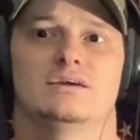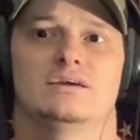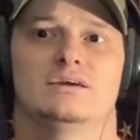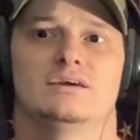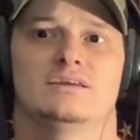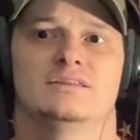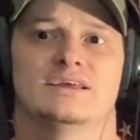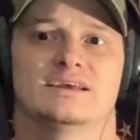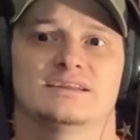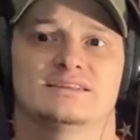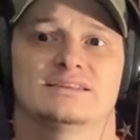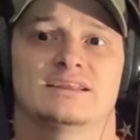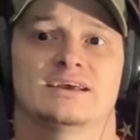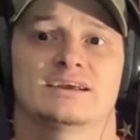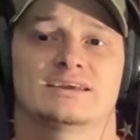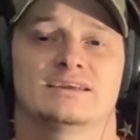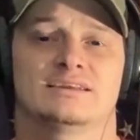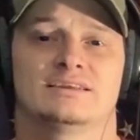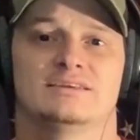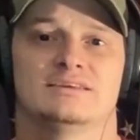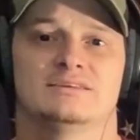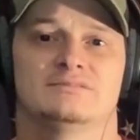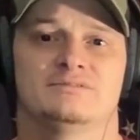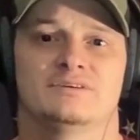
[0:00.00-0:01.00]
that that
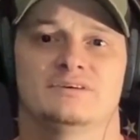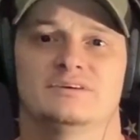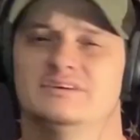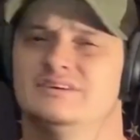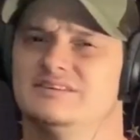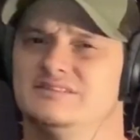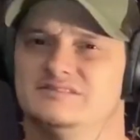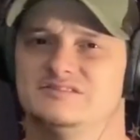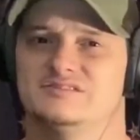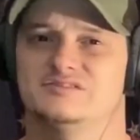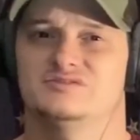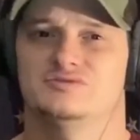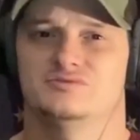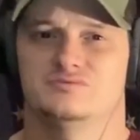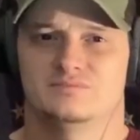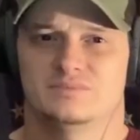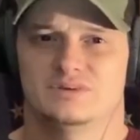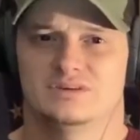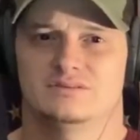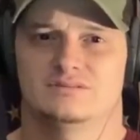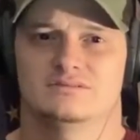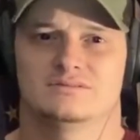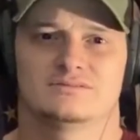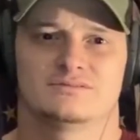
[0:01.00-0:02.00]
can get very
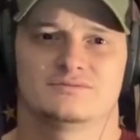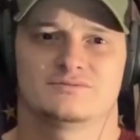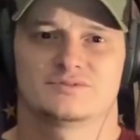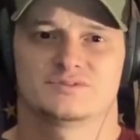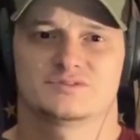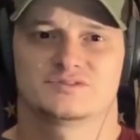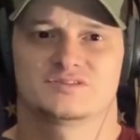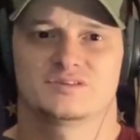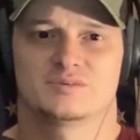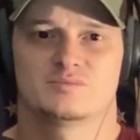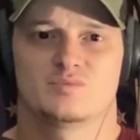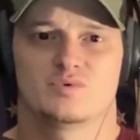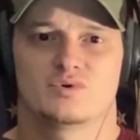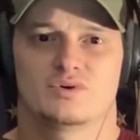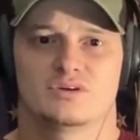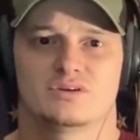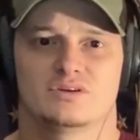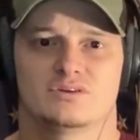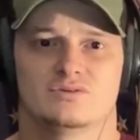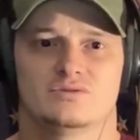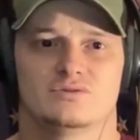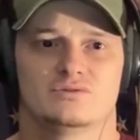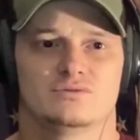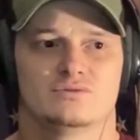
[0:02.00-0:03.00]
consuming for
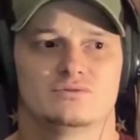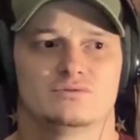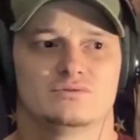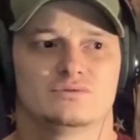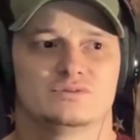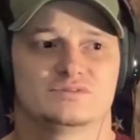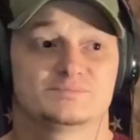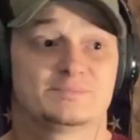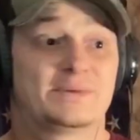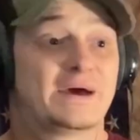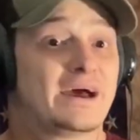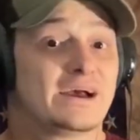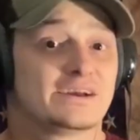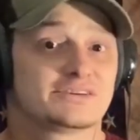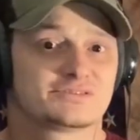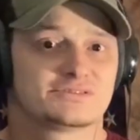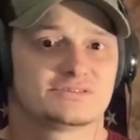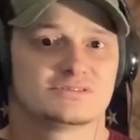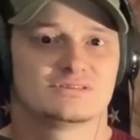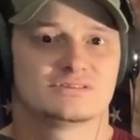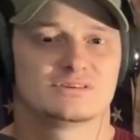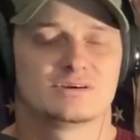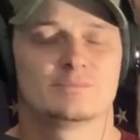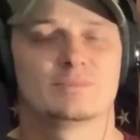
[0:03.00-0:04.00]
someone who is
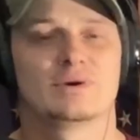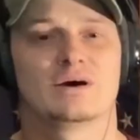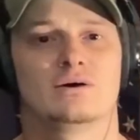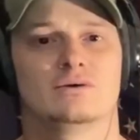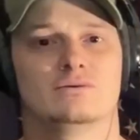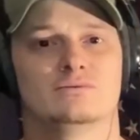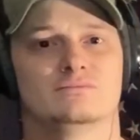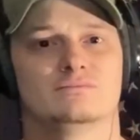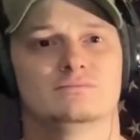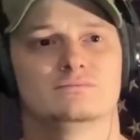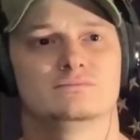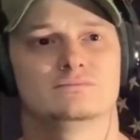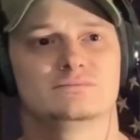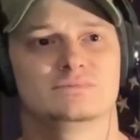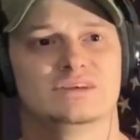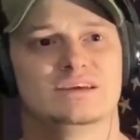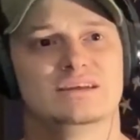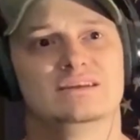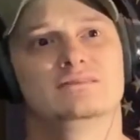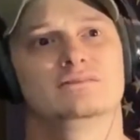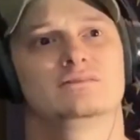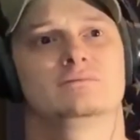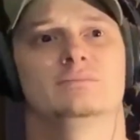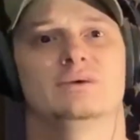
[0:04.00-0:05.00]
passionate about
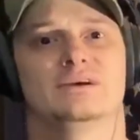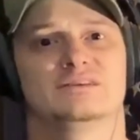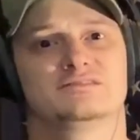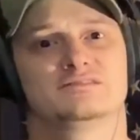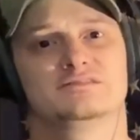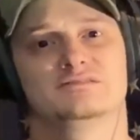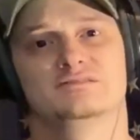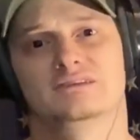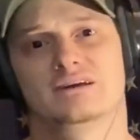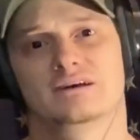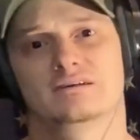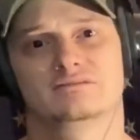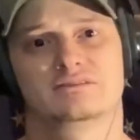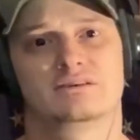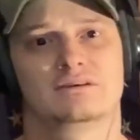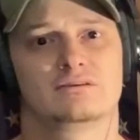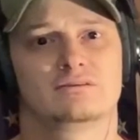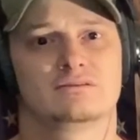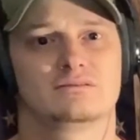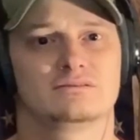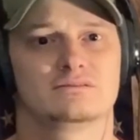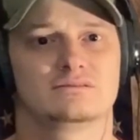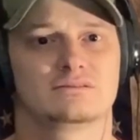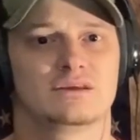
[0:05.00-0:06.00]
getting their message out
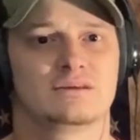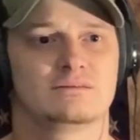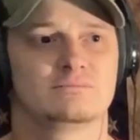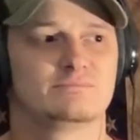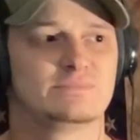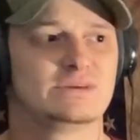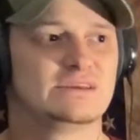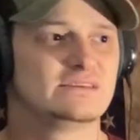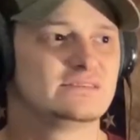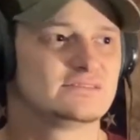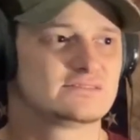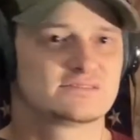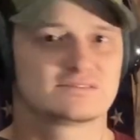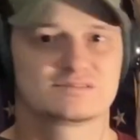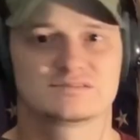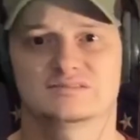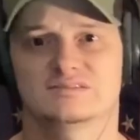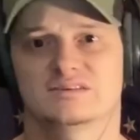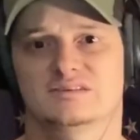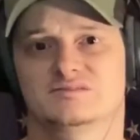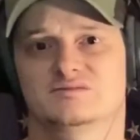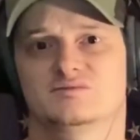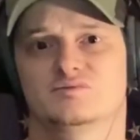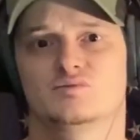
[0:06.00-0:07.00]
there and, and being
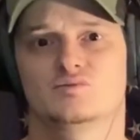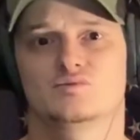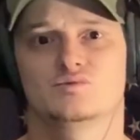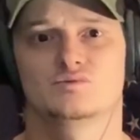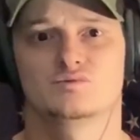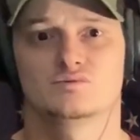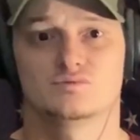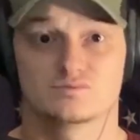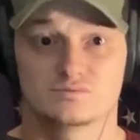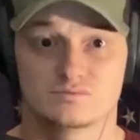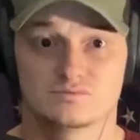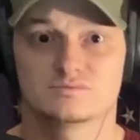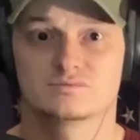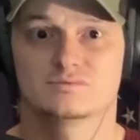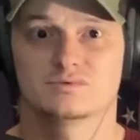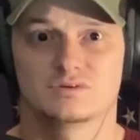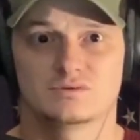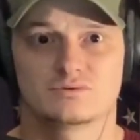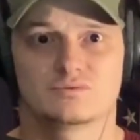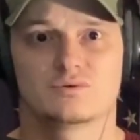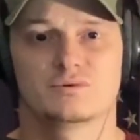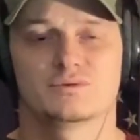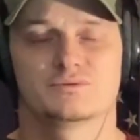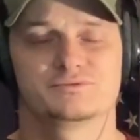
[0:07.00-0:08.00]
successful, you
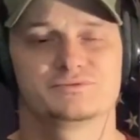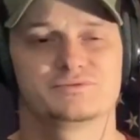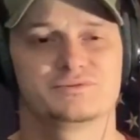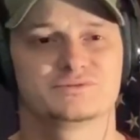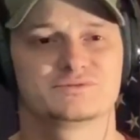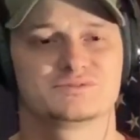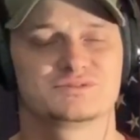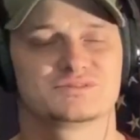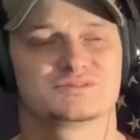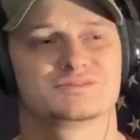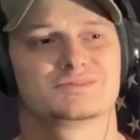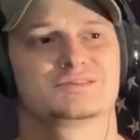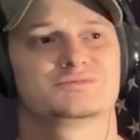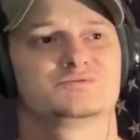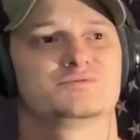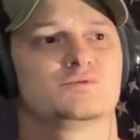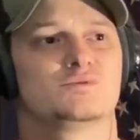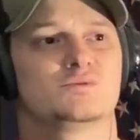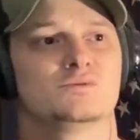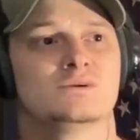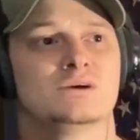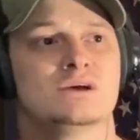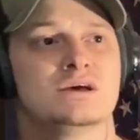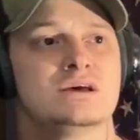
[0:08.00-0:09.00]
know, quote unquote
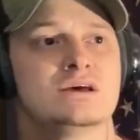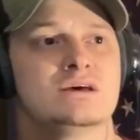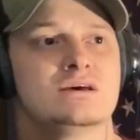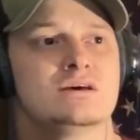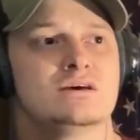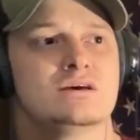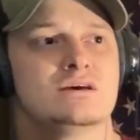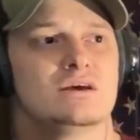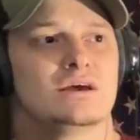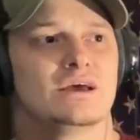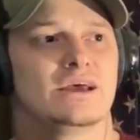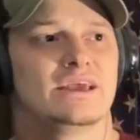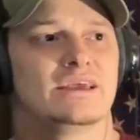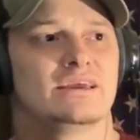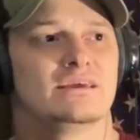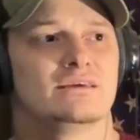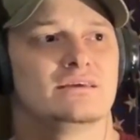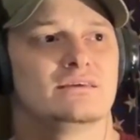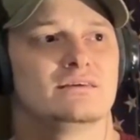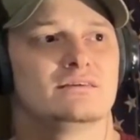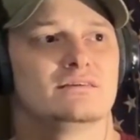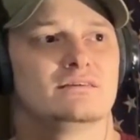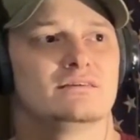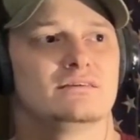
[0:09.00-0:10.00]
successful.
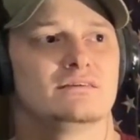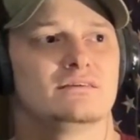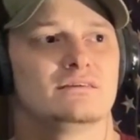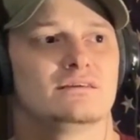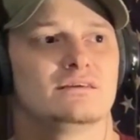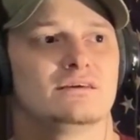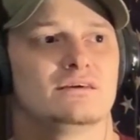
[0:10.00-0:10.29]
And